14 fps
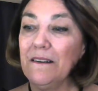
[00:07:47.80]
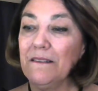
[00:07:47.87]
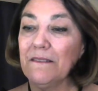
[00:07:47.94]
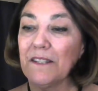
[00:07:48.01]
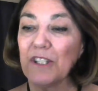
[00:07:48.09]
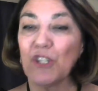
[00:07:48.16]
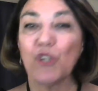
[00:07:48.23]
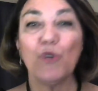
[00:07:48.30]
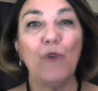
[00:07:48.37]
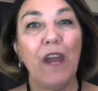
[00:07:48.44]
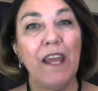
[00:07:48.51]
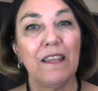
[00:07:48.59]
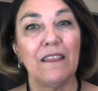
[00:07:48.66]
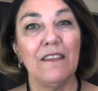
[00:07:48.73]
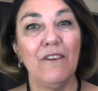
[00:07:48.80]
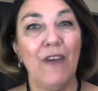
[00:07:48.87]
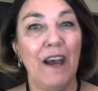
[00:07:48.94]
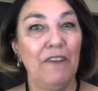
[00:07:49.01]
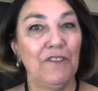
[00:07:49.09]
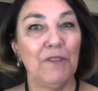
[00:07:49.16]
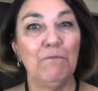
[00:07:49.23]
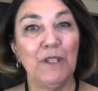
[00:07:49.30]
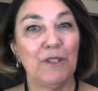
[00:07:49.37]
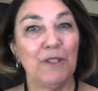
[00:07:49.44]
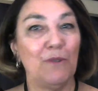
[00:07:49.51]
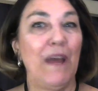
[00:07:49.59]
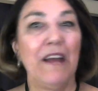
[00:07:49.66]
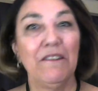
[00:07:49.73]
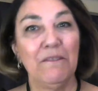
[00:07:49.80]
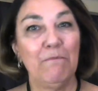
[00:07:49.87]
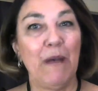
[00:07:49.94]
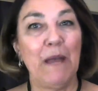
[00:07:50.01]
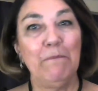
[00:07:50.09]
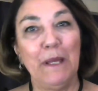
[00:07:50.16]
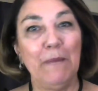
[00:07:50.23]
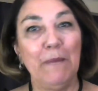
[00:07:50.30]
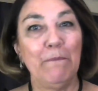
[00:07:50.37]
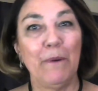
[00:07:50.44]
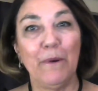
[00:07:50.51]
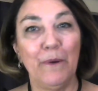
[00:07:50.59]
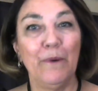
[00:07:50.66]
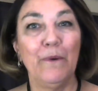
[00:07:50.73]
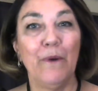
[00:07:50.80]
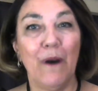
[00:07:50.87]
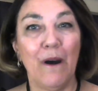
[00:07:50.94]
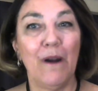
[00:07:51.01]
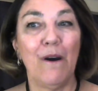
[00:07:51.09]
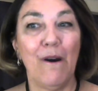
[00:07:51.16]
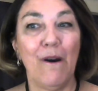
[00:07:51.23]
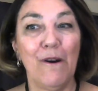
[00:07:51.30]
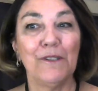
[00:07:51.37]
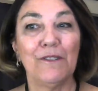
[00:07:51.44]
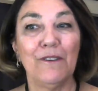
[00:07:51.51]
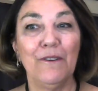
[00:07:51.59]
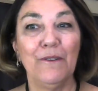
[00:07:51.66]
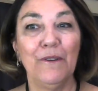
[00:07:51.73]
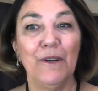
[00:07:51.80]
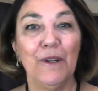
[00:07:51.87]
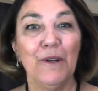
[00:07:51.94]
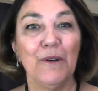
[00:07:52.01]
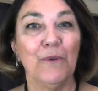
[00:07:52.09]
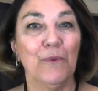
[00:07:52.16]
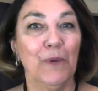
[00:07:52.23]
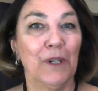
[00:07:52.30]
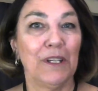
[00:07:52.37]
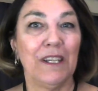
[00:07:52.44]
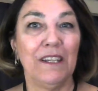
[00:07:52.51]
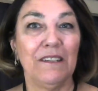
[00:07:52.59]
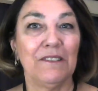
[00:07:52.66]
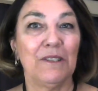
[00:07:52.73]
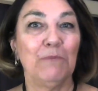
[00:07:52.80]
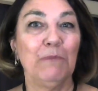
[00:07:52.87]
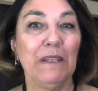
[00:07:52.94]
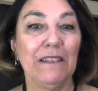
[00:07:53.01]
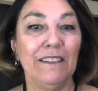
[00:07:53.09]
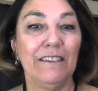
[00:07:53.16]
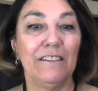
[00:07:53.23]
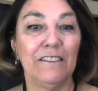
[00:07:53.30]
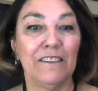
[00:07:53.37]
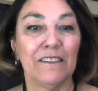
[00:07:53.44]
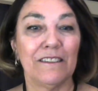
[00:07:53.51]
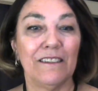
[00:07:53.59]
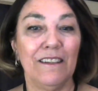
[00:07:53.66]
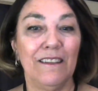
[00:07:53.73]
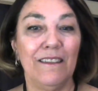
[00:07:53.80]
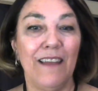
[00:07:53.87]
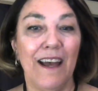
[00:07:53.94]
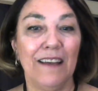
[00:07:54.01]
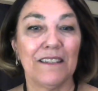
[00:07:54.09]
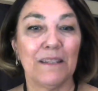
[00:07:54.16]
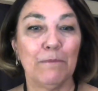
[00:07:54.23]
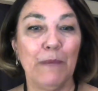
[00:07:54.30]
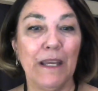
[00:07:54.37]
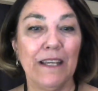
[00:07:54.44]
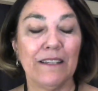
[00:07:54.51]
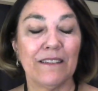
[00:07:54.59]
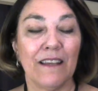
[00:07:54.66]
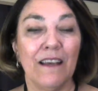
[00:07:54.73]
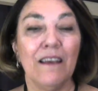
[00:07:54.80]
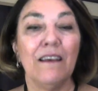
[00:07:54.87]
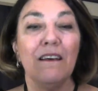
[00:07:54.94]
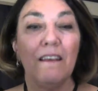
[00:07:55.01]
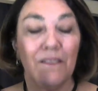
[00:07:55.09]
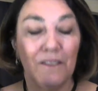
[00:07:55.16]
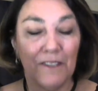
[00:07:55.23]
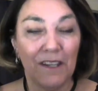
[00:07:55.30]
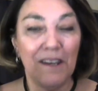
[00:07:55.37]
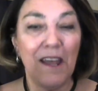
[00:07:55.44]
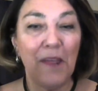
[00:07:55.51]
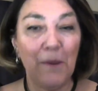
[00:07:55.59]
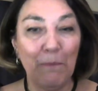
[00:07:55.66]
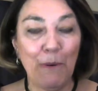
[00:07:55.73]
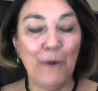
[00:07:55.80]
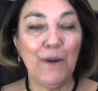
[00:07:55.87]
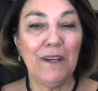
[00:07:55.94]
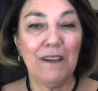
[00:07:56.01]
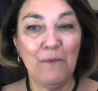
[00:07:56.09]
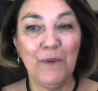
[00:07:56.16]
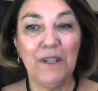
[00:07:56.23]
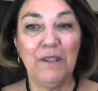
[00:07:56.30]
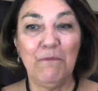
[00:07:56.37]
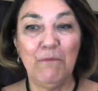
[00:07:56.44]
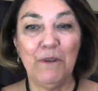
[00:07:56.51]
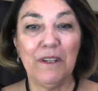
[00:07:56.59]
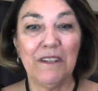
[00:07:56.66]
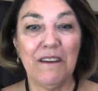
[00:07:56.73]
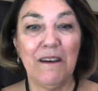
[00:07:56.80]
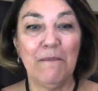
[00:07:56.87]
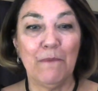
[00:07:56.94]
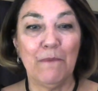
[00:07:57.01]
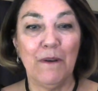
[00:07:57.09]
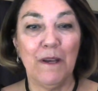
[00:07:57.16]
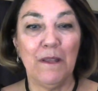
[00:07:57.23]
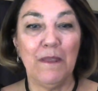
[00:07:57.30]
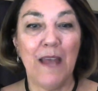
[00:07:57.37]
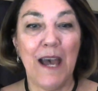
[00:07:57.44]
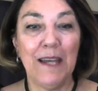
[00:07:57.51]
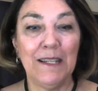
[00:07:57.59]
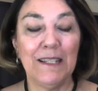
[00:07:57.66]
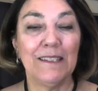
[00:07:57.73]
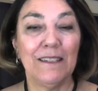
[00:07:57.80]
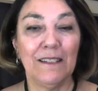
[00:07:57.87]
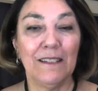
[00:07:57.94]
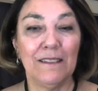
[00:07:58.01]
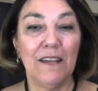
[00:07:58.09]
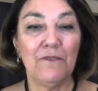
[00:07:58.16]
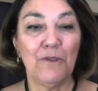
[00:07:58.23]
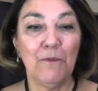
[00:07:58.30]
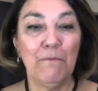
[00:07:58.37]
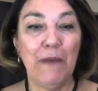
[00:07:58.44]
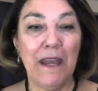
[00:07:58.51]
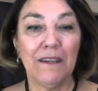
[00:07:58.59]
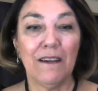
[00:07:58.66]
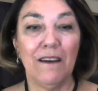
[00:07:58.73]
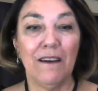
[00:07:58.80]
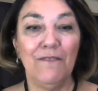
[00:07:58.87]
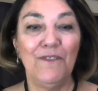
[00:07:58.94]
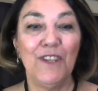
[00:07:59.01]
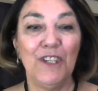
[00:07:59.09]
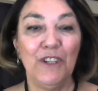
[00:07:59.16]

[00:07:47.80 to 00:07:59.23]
strength, you have to be surrounded by people who are also working to be leaders in that space. There's another point I wanted to bring up, and that is the Central Bank of the